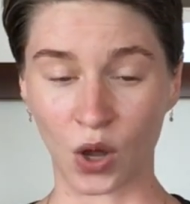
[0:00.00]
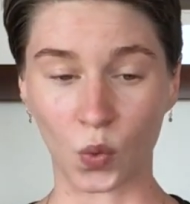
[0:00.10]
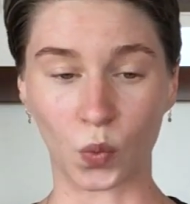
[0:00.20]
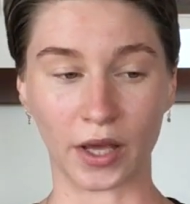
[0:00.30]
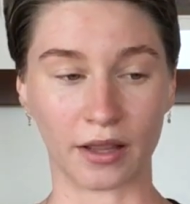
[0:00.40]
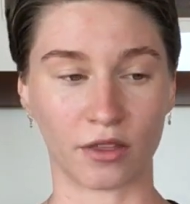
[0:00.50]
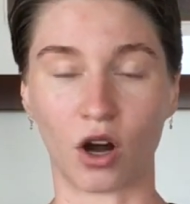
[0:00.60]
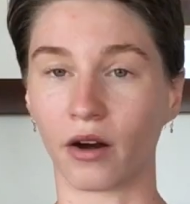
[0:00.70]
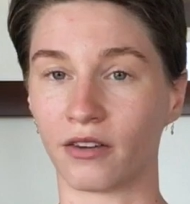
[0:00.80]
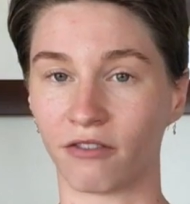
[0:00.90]
with
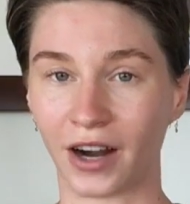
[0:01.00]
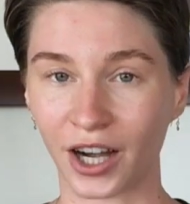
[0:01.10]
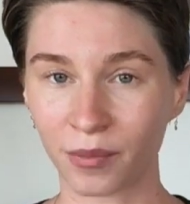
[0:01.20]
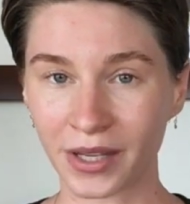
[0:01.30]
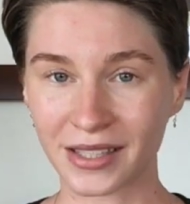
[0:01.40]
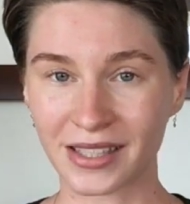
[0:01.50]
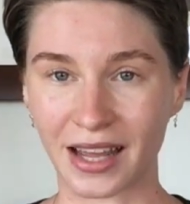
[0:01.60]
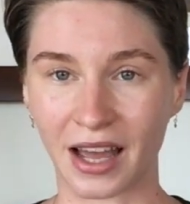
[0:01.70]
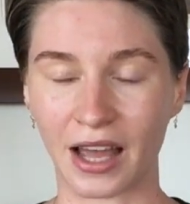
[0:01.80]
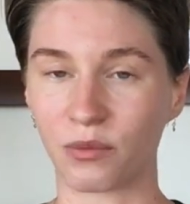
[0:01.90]
our environment uh,